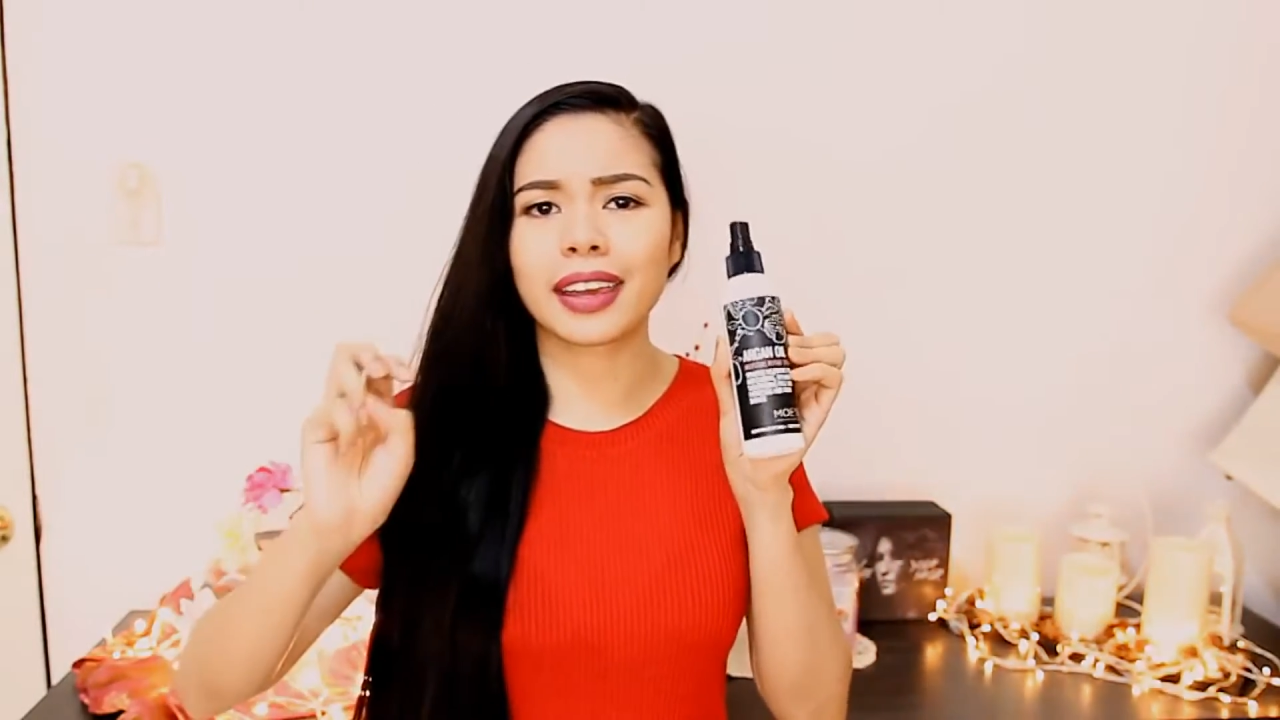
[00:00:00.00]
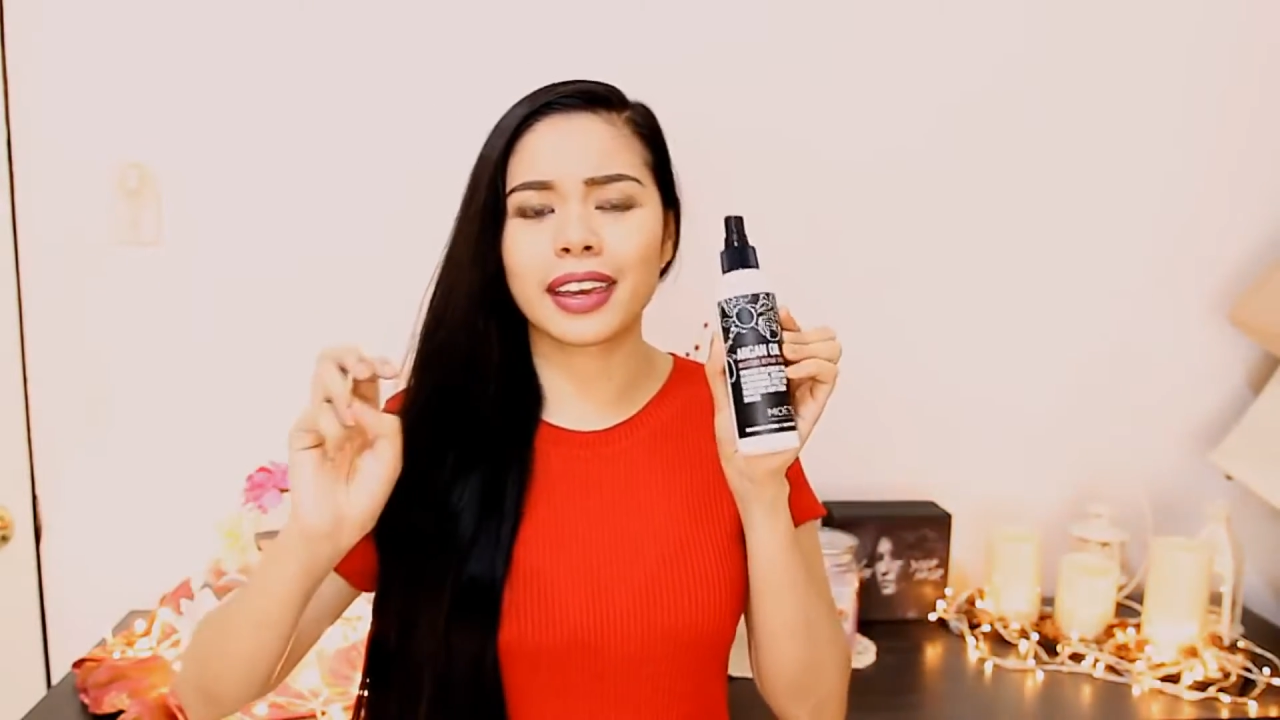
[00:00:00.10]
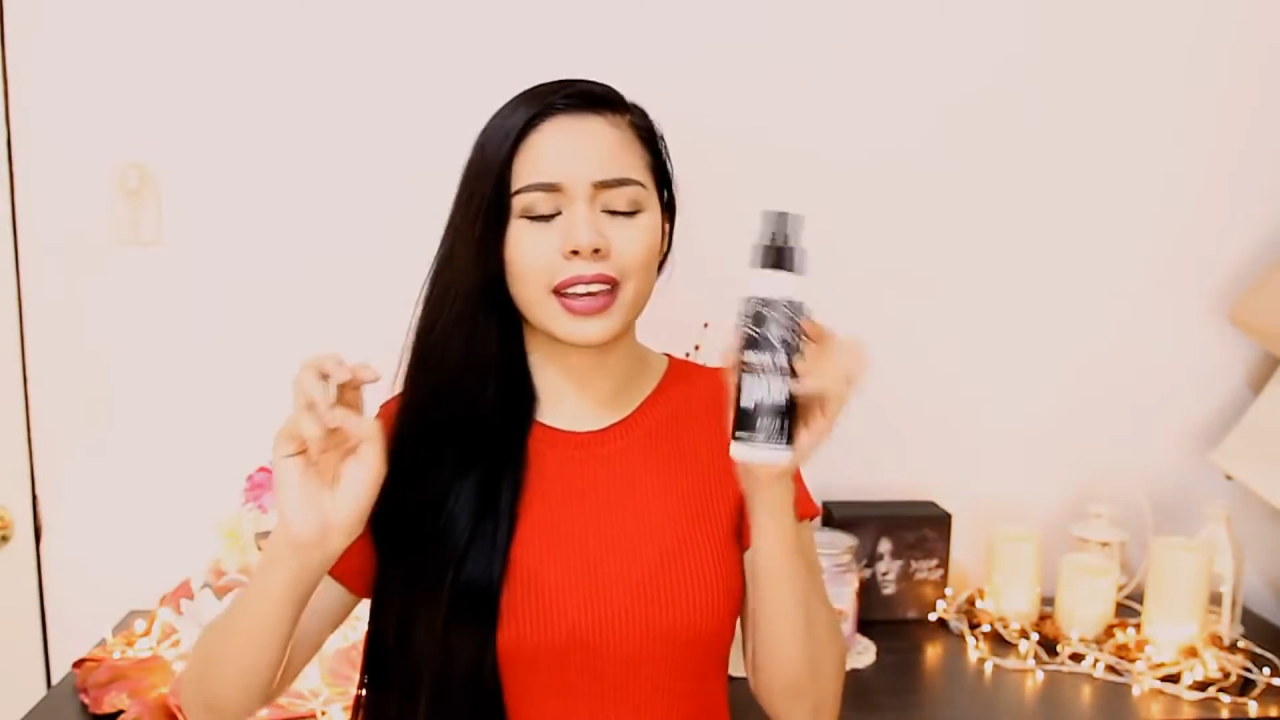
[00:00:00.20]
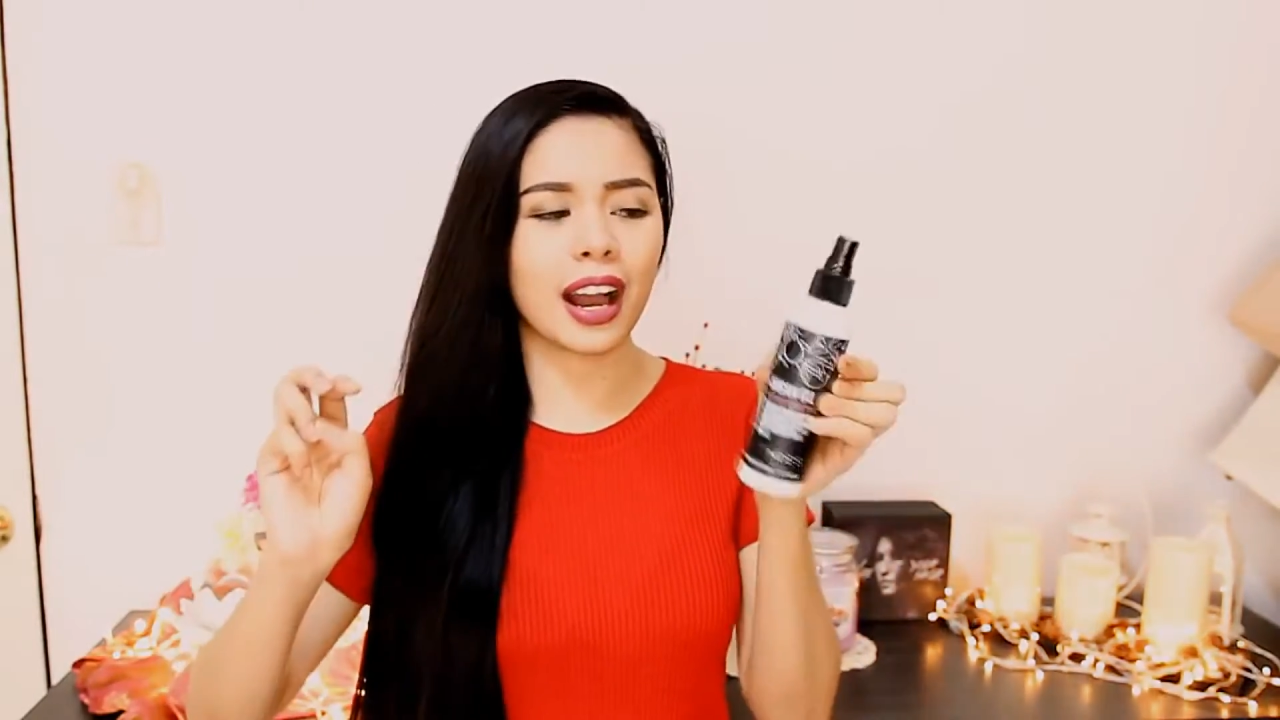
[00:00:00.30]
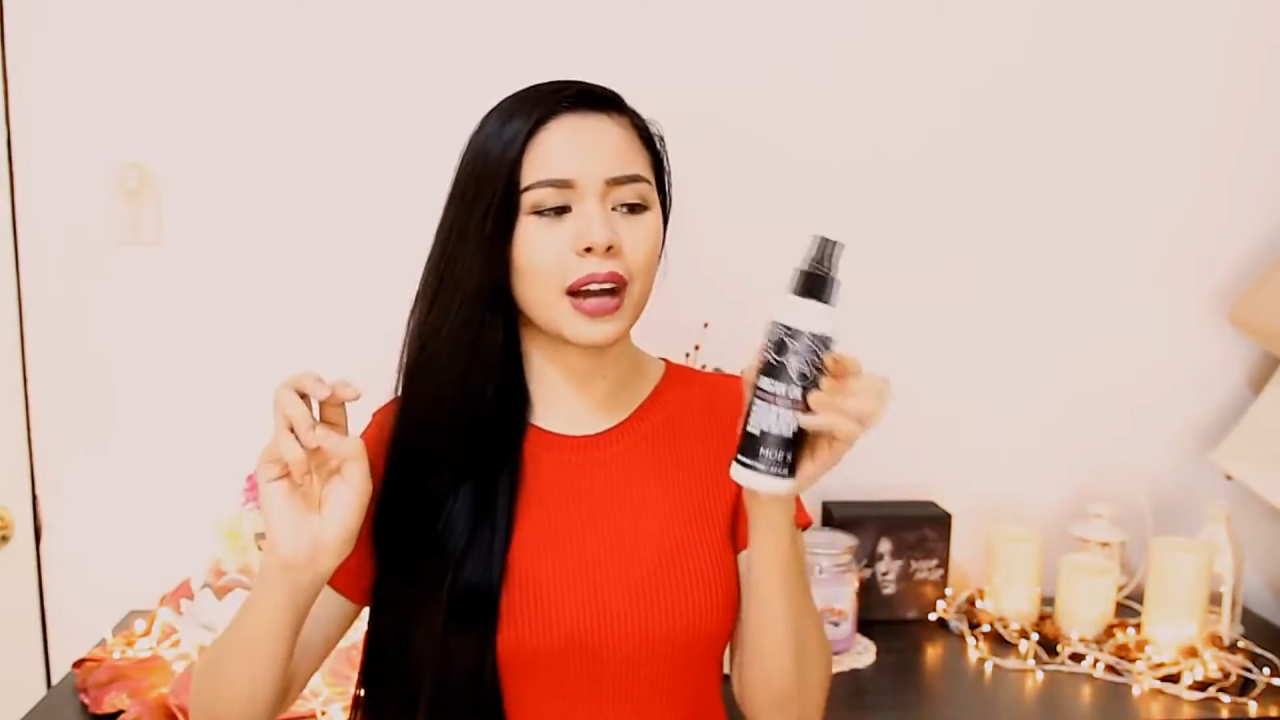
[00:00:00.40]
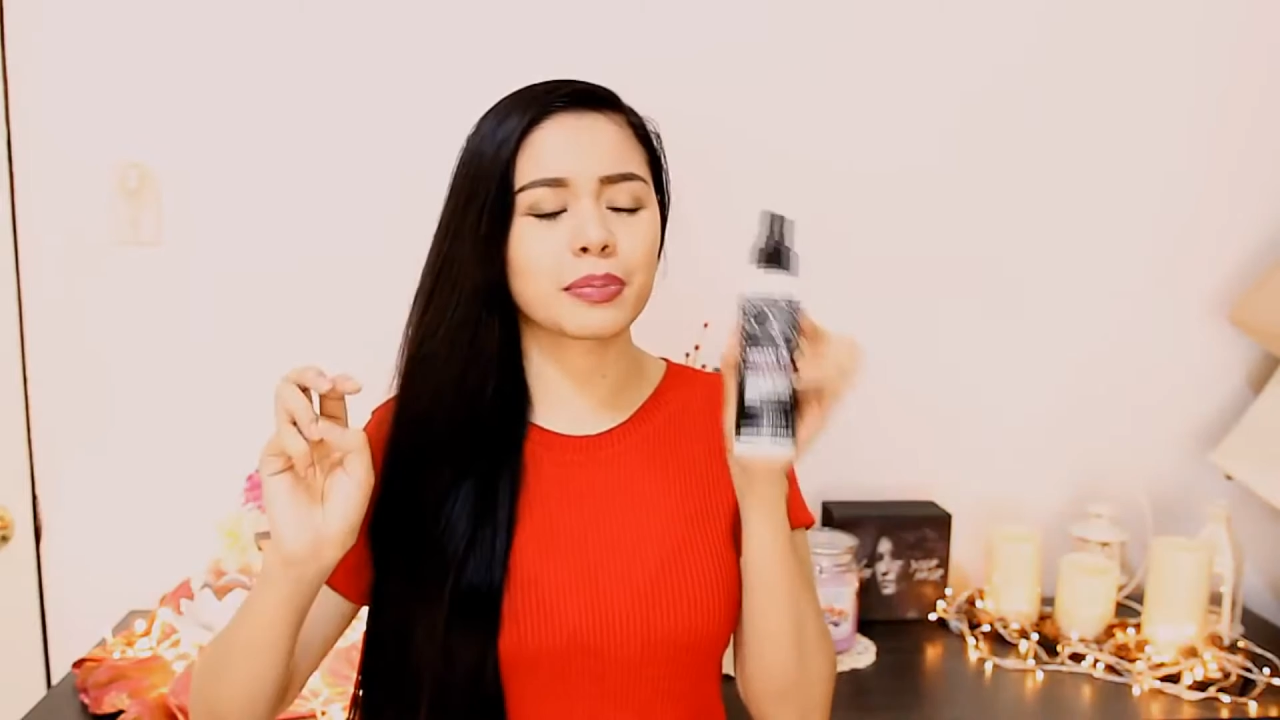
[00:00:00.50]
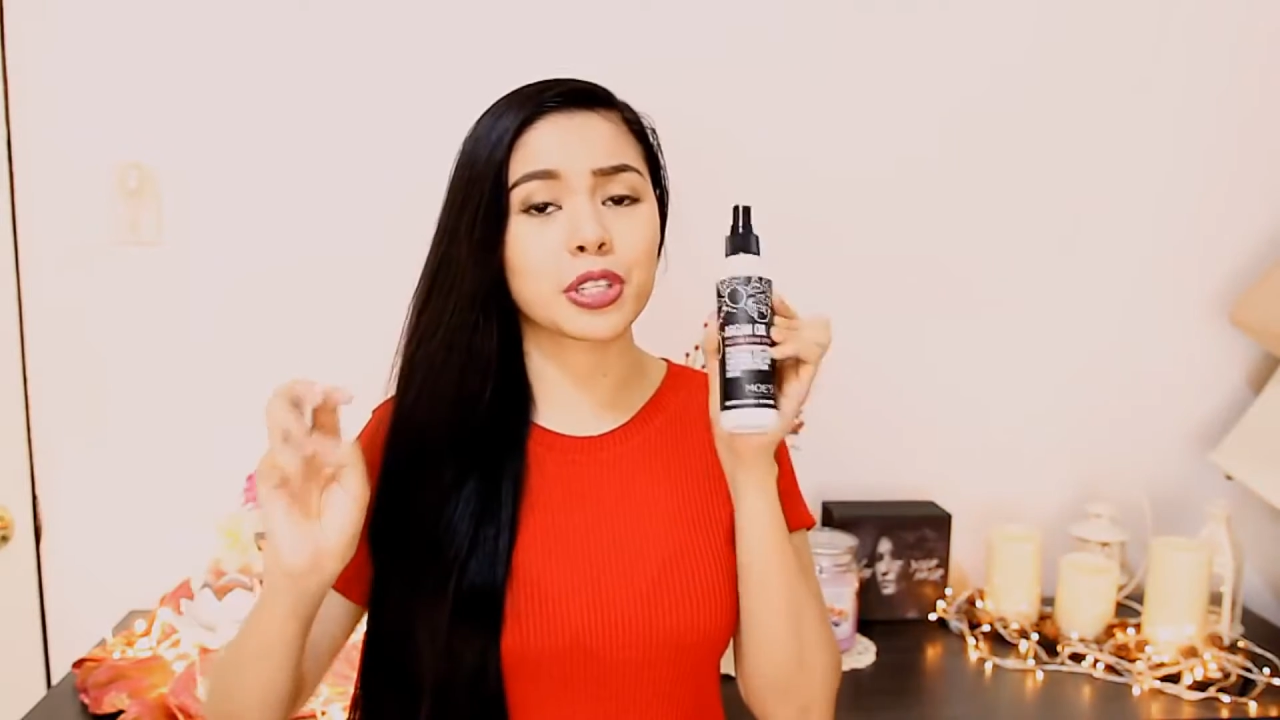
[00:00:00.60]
stubborn